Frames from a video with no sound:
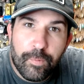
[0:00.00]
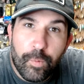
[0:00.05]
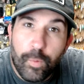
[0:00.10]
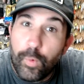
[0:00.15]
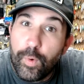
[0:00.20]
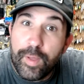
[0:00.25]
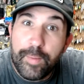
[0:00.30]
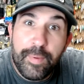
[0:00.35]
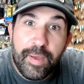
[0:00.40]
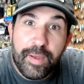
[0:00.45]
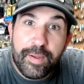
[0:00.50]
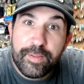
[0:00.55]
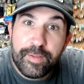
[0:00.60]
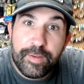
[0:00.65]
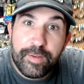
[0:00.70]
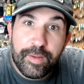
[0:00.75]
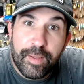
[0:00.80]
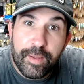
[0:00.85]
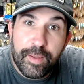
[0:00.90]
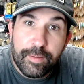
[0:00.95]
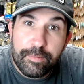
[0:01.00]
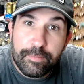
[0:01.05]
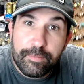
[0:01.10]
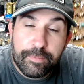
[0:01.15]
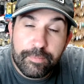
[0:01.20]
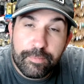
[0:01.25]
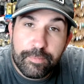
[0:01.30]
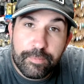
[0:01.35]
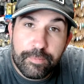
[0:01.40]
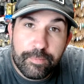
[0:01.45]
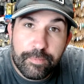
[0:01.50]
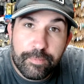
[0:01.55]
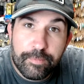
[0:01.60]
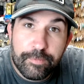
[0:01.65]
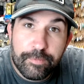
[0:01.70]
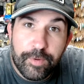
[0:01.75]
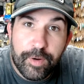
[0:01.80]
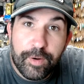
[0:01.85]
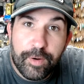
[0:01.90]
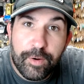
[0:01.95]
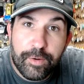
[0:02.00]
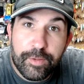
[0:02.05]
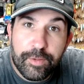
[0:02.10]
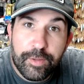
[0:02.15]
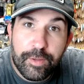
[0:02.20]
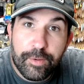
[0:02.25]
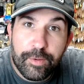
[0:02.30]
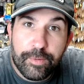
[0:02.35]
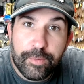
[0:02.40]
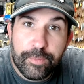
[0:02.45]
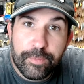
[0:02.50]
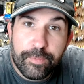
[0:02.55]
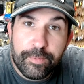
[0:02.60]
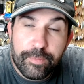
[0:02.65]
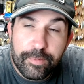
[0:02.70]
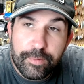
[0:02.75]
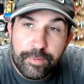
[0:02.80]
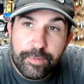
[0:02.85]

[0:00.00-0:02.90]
way back in the day, very early on,